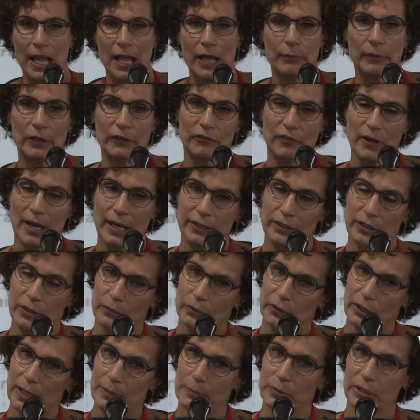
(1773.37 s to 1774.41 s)
and we find that
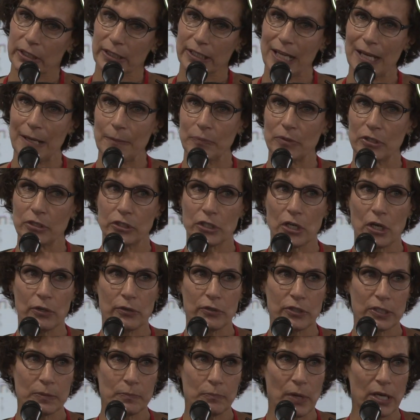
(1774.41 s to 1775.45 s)
we're able to keep the
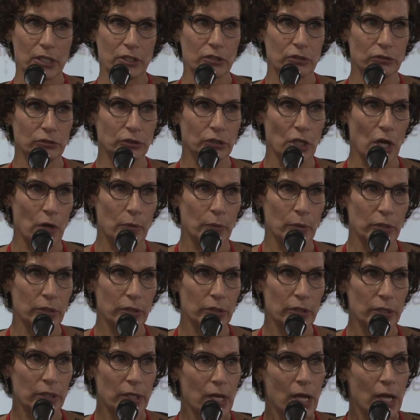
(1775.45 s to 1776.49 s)
dose much
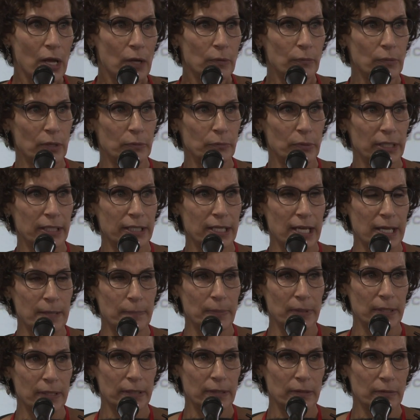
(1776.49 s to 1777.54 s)
lower when we keep
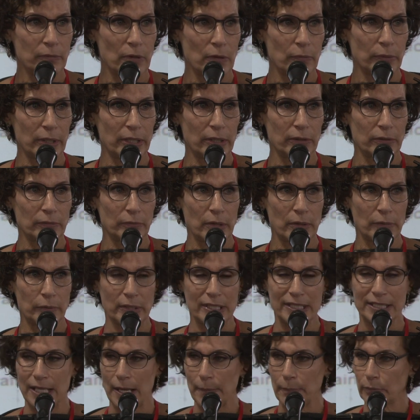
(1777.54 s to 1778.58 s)
it, when we are, when
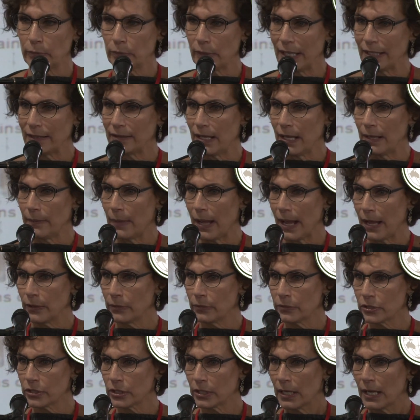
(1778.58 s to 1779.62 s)
we separate them out,